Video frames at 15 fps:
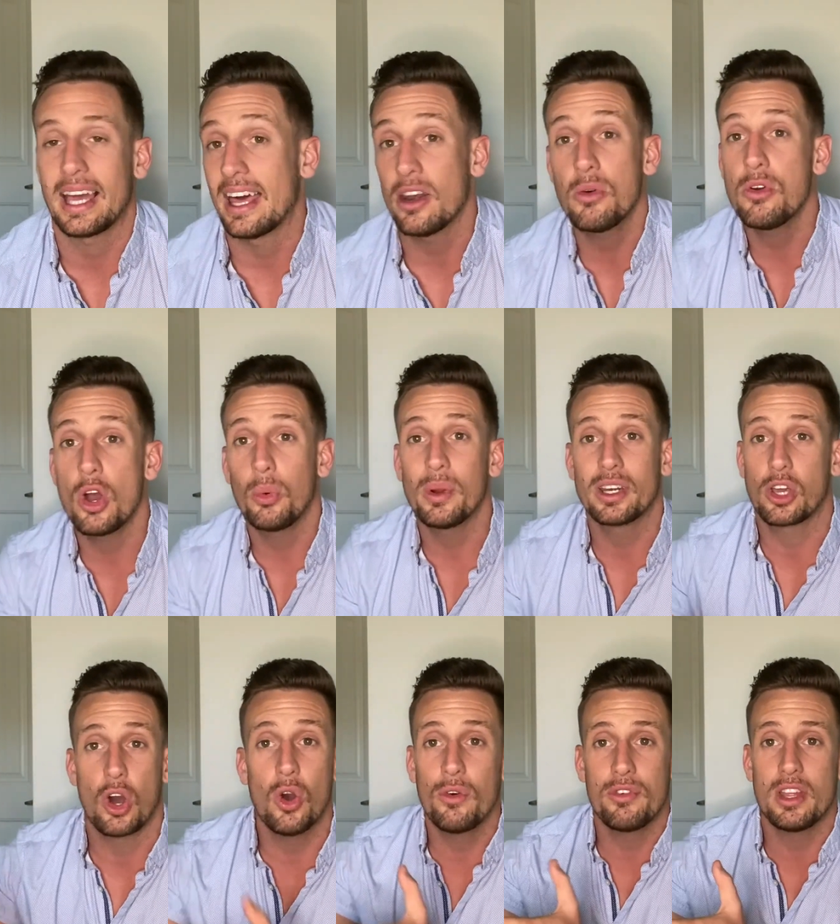I don't know when
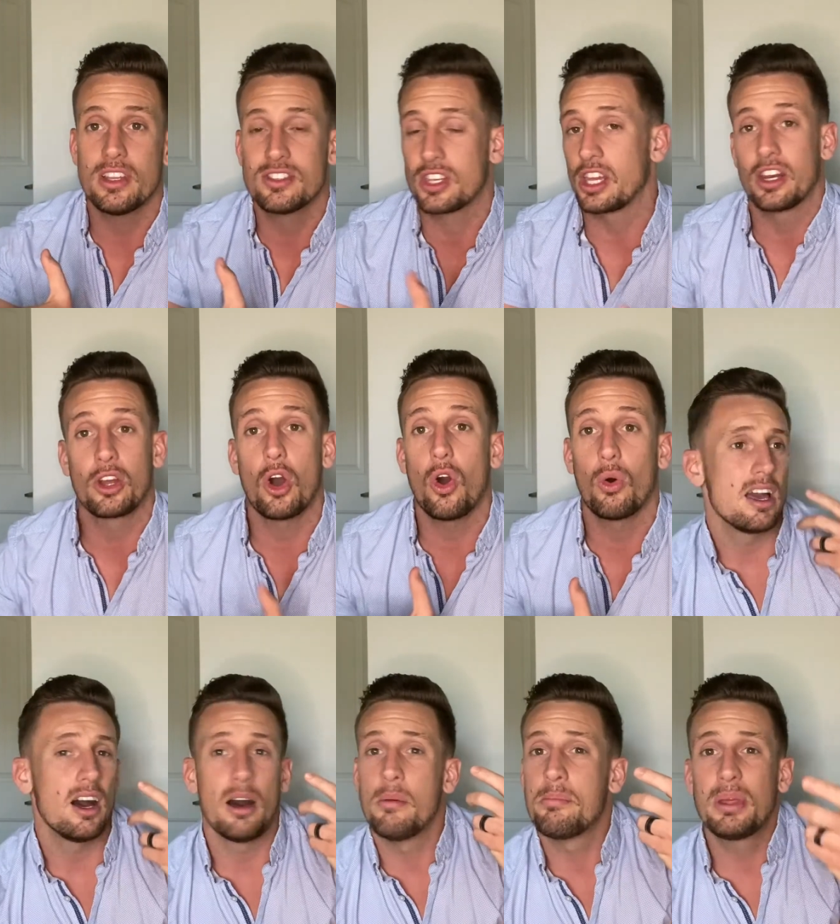COVID's going to go,
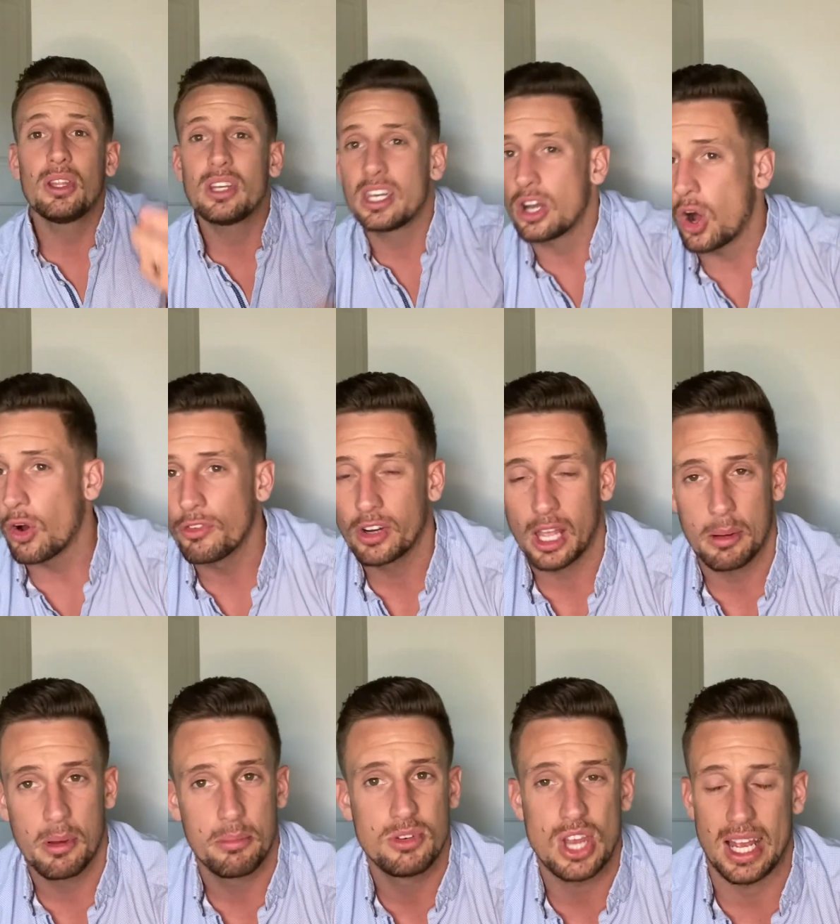ability to
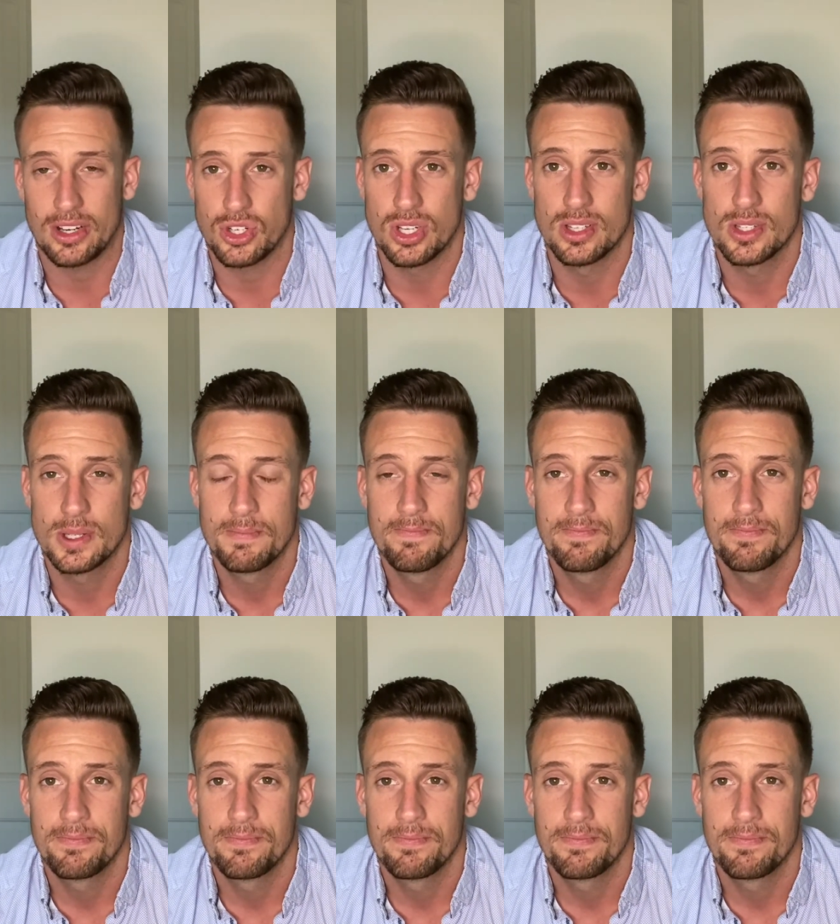overcome objections.